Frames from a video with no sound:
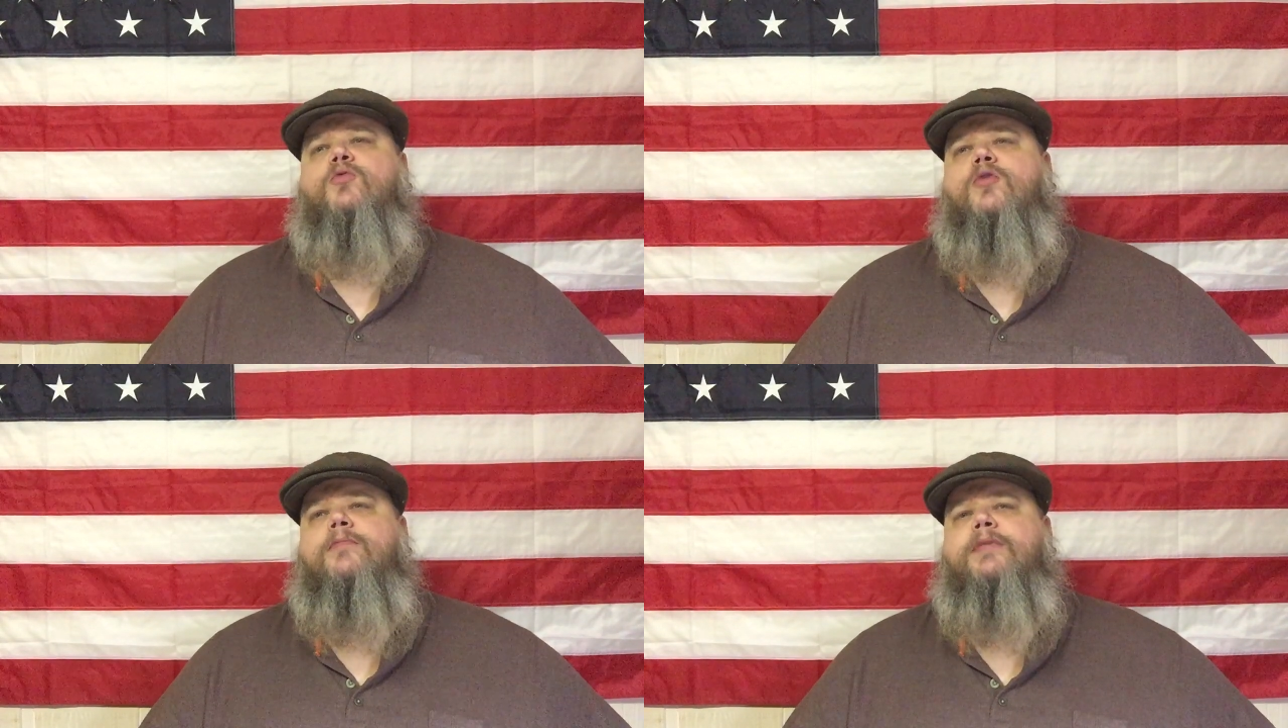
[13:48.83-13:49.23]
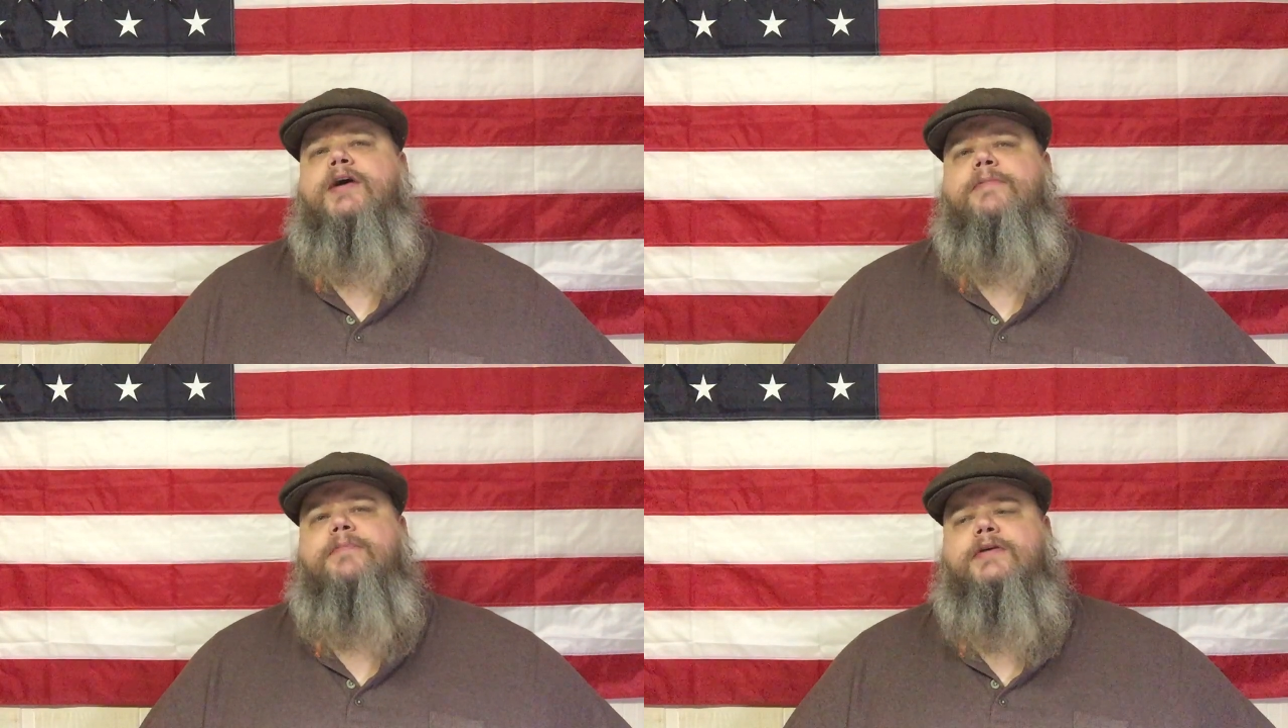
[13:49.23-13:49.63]
Warm
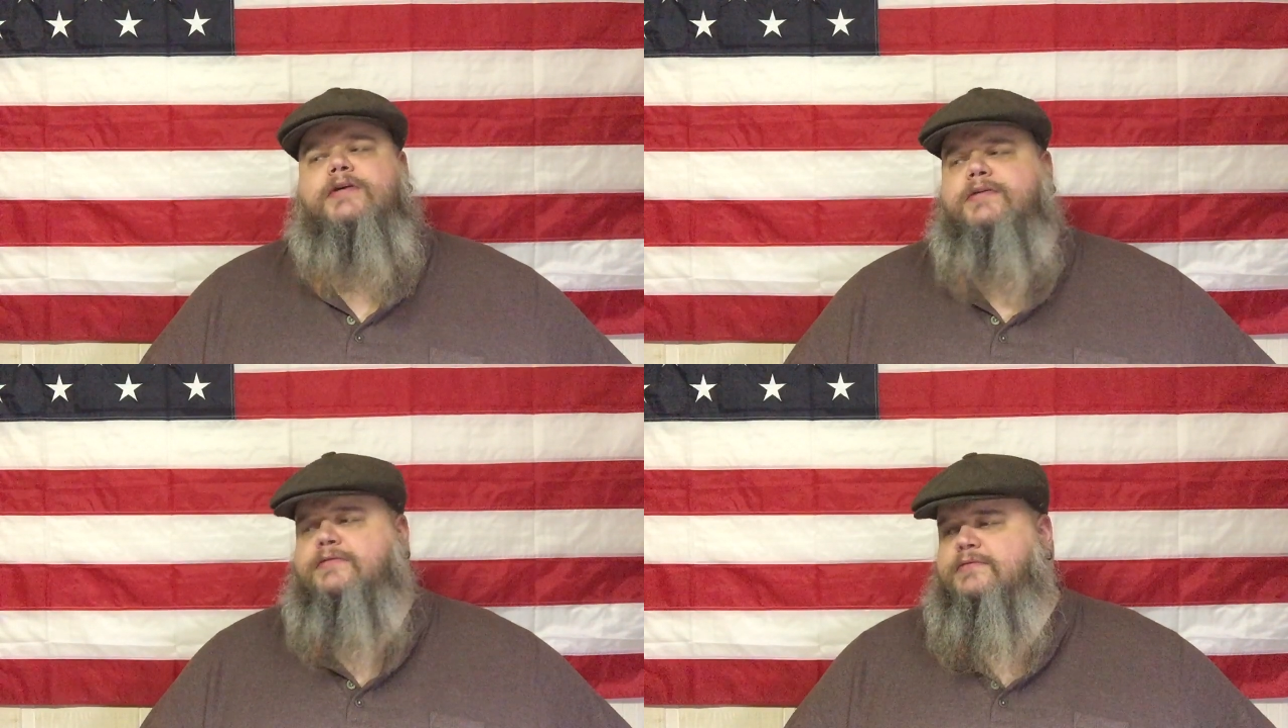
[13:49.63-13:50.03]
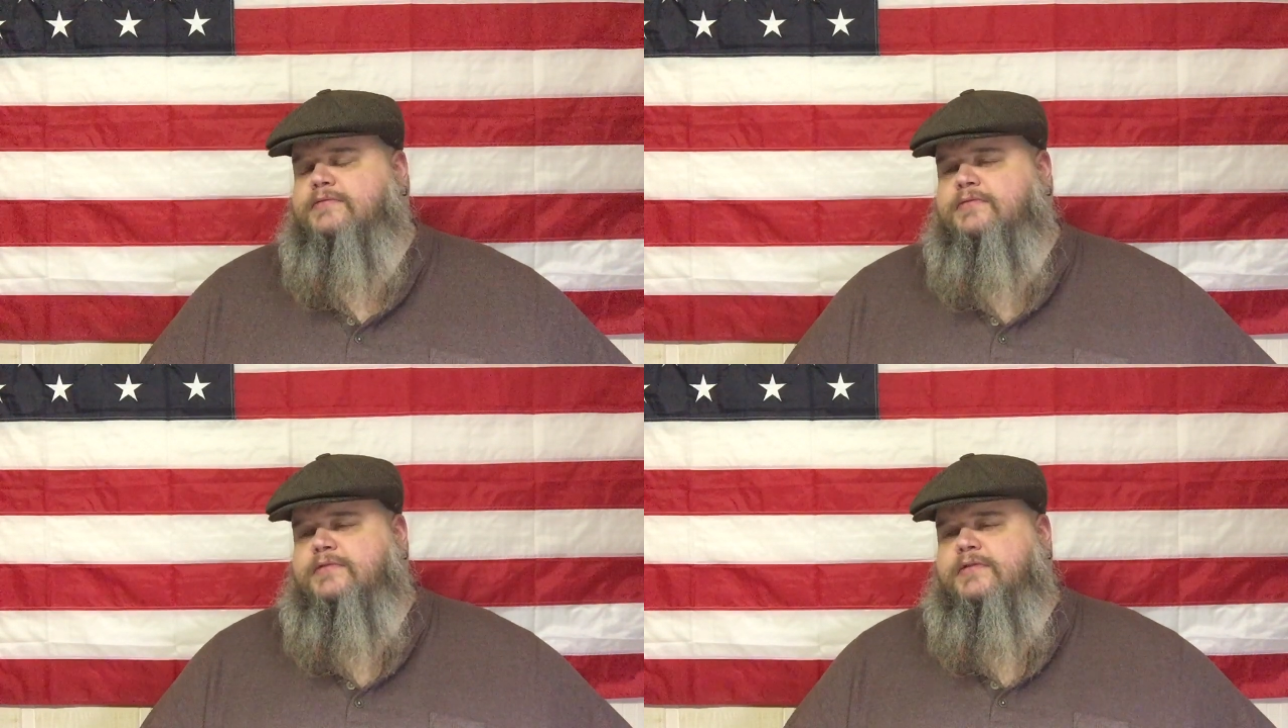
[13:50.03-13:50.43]
pipe on a
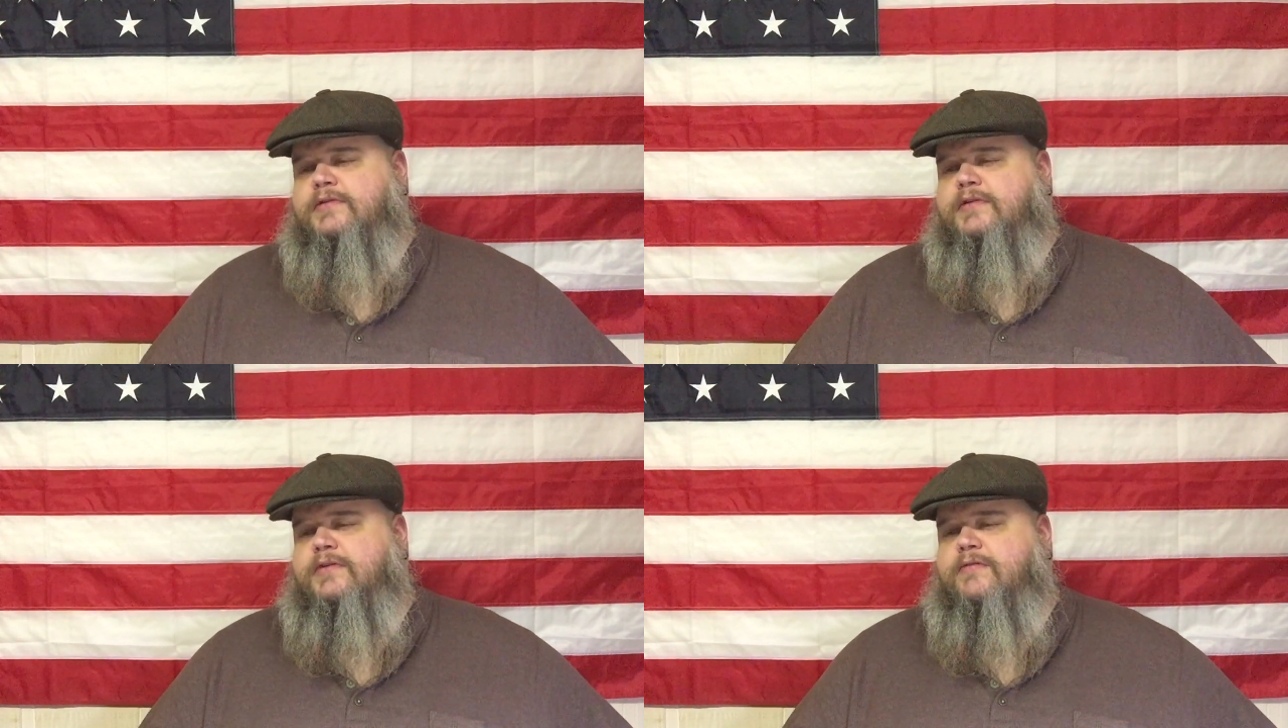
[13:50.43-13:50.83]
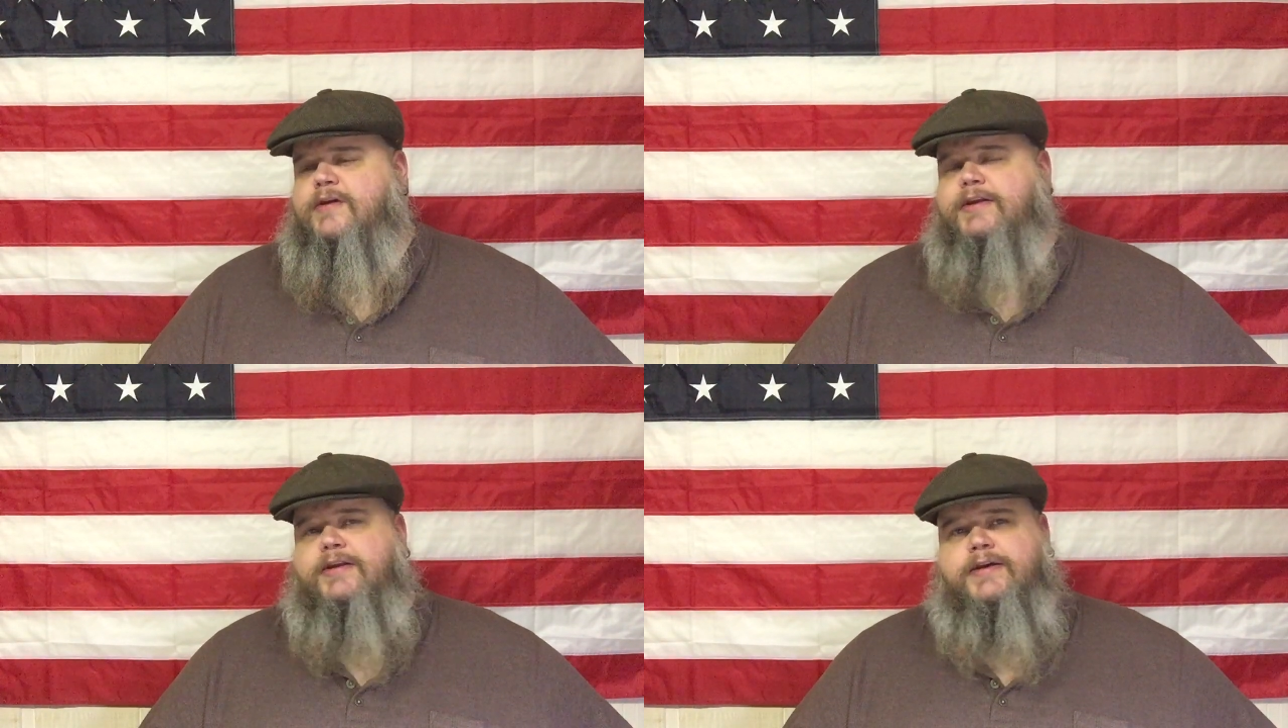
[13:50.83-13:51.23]

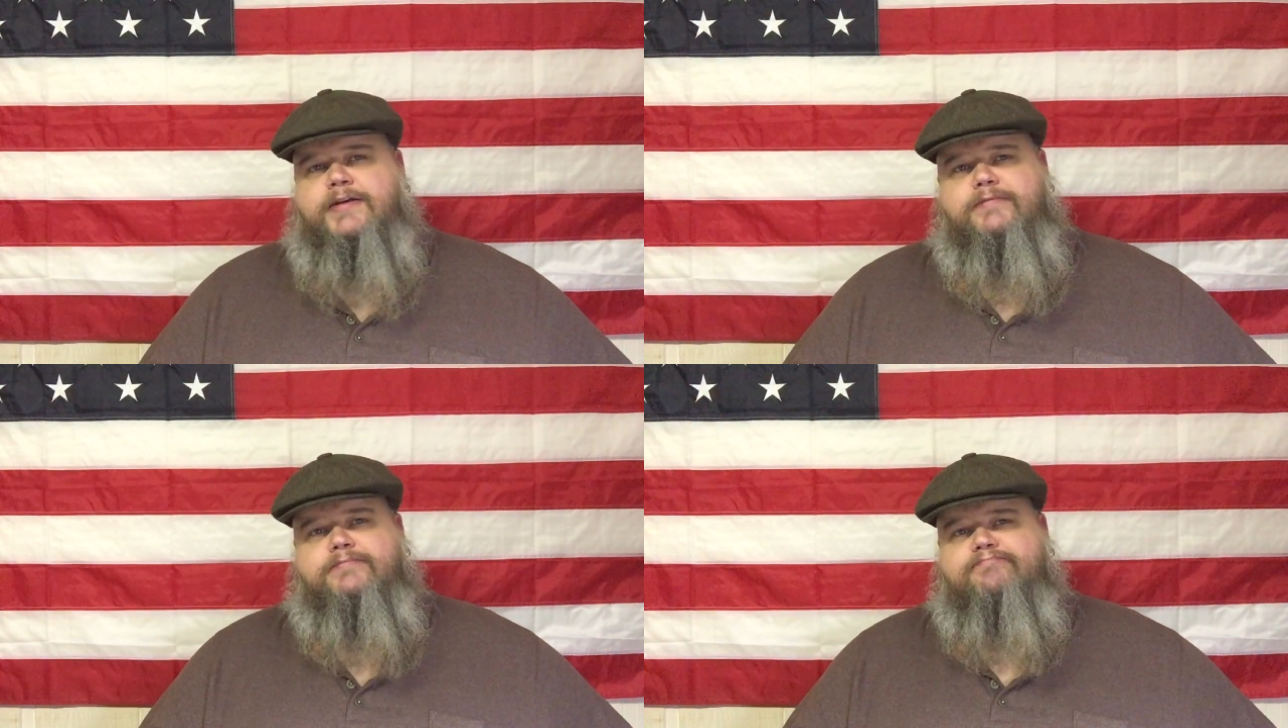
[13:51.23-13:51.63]
rainy night.